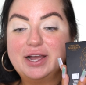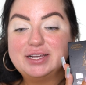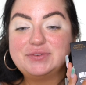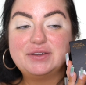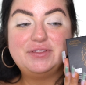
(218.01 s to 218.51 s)

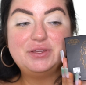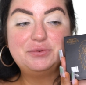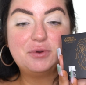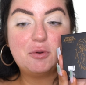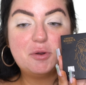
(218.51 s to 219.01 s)
eyes, we have the
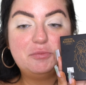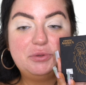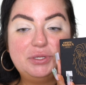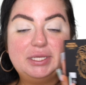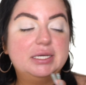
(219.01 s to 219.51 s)
UOMA
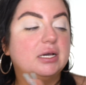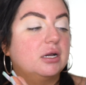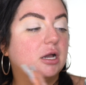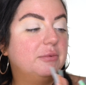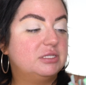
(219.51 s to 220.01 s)
Beauty
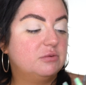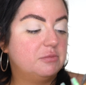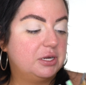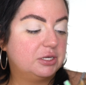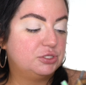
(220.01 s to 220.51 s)
coming to
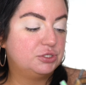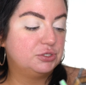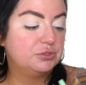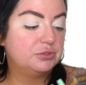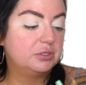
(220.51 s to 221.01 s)
America
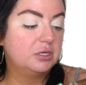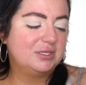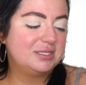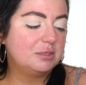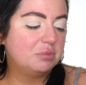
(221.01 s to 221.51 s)
too.
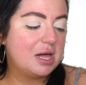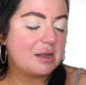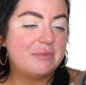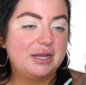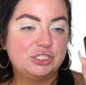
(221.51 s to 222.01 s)
This is the
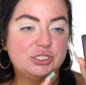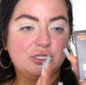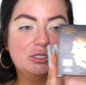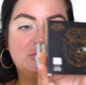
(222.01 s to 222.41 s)
Black Magic color